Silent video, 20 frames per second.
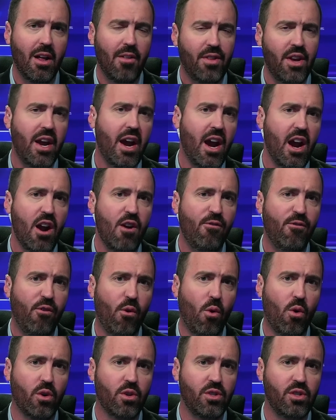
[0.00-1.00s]
The Air
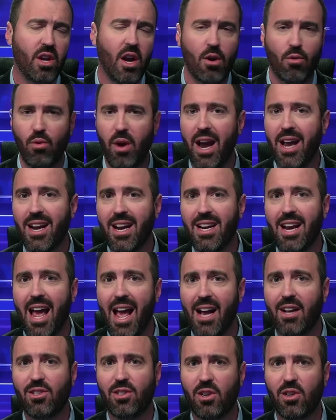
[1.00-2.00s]
Force ran an
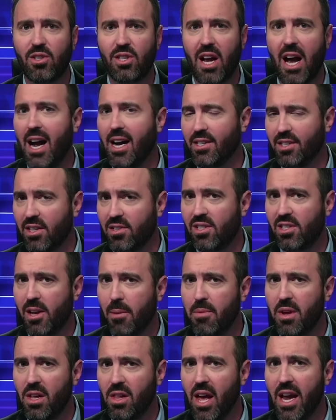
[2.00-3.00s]
exercise, a
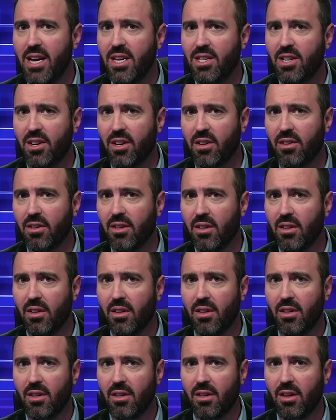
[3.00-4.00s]
simulation
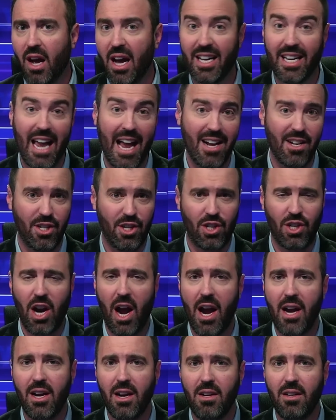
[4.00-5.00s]
against
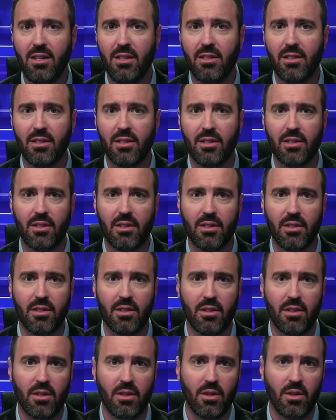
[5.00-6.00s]
China.
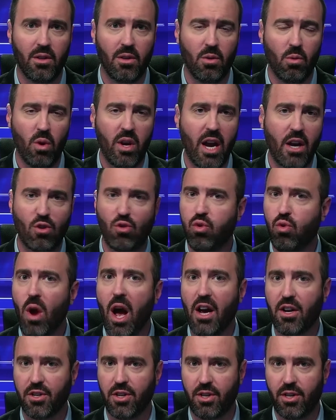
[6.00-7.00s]
We got
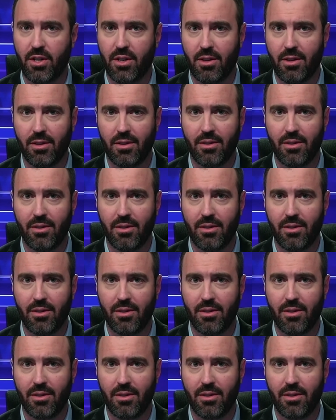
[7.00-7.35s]
crushed.